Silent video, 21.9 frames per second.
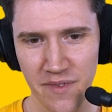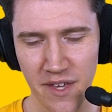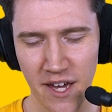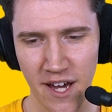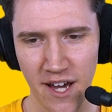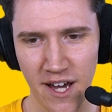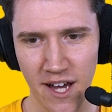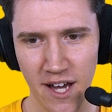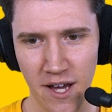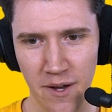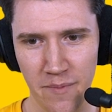
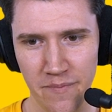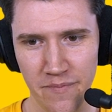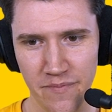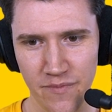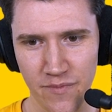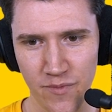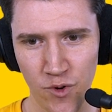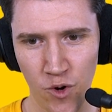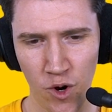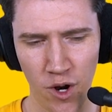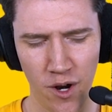um,
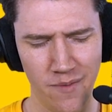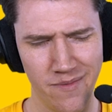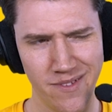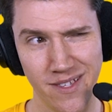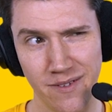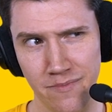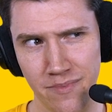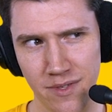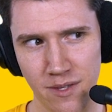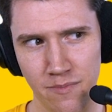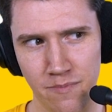or
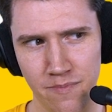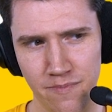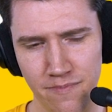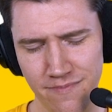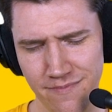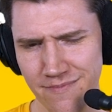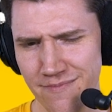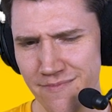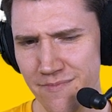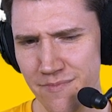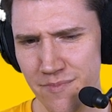
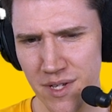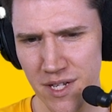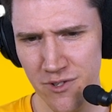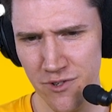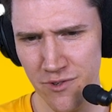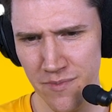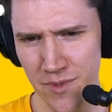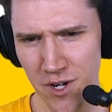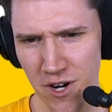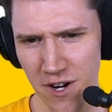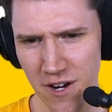
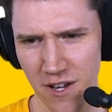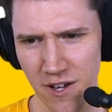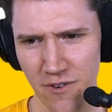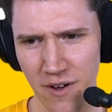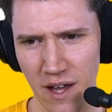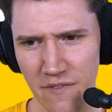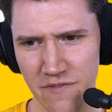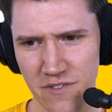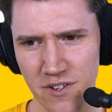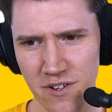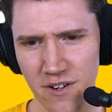Beetle Mario,
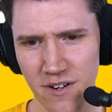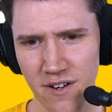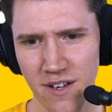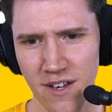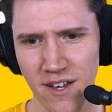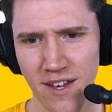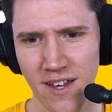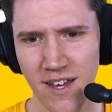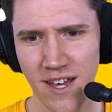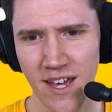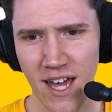after
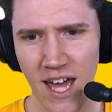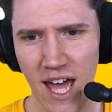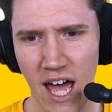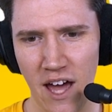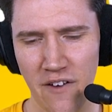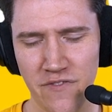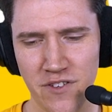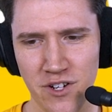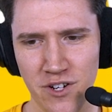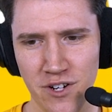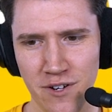
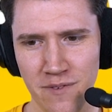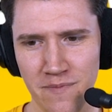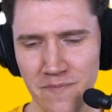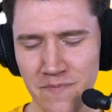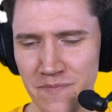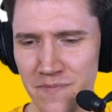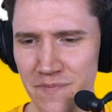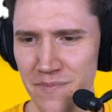after